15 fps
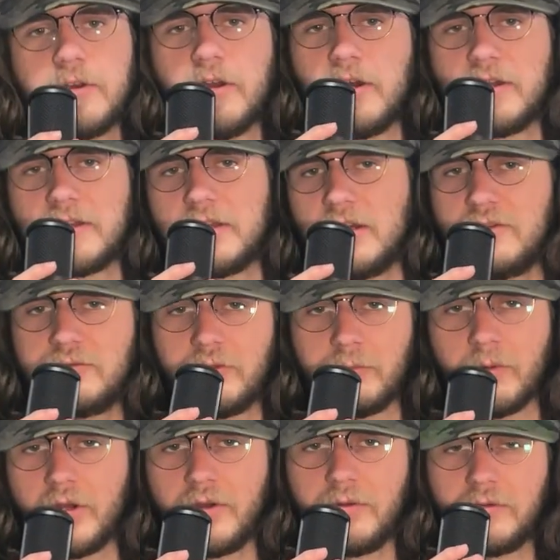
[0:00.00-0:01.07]
on a country
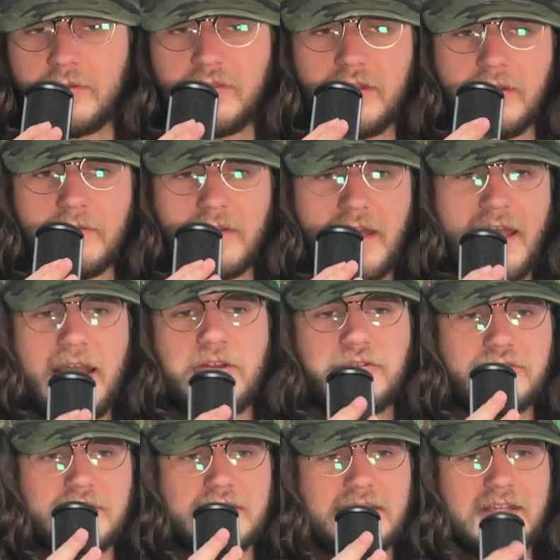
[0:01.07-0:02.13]
road than
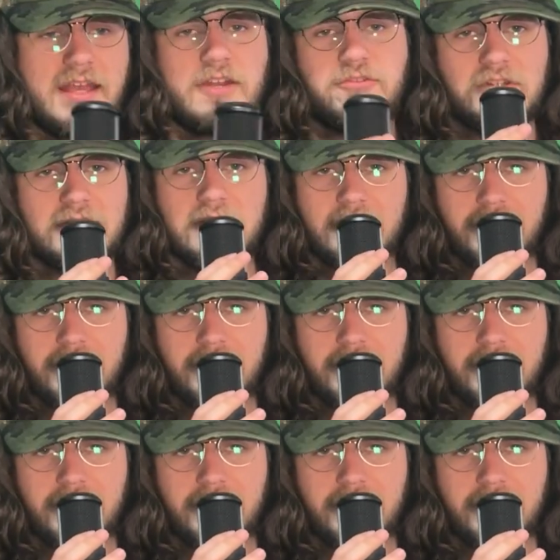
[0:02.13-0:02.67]
actually catching this